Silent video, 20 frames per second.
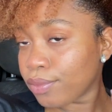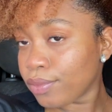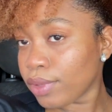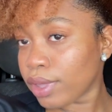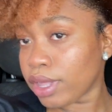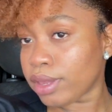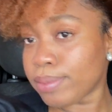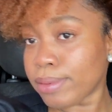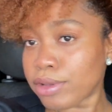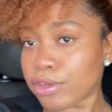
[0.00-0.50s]

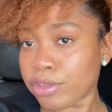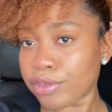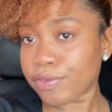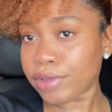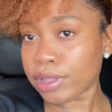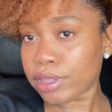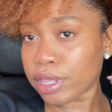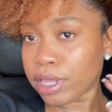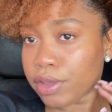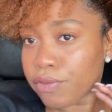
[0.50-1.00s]
Especially if
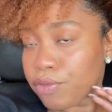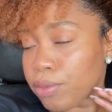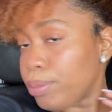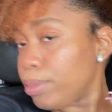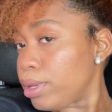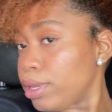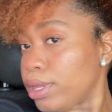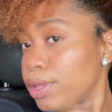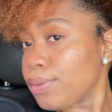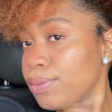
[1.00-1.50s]
I take it from
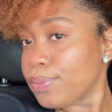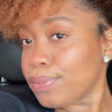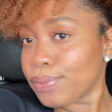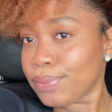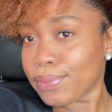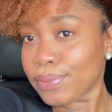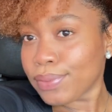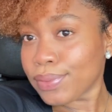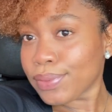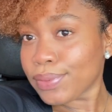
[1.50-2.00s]
this,
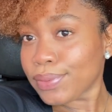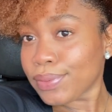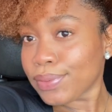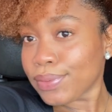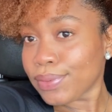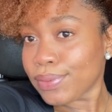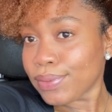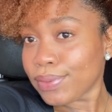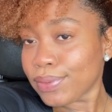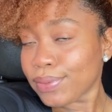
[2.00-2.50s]

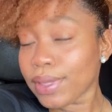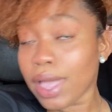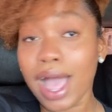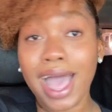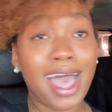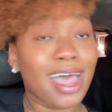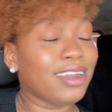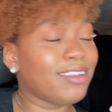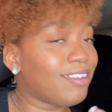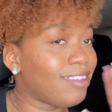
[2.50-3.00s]

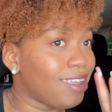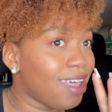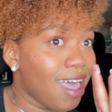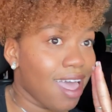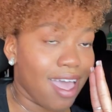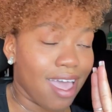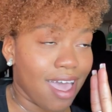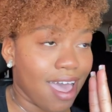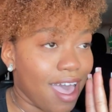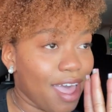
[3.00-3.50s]
I
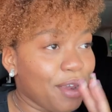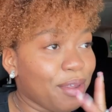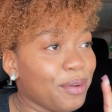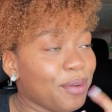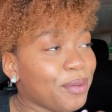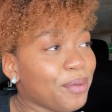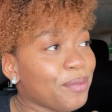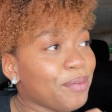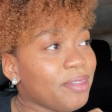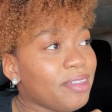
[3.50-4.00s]
don't know.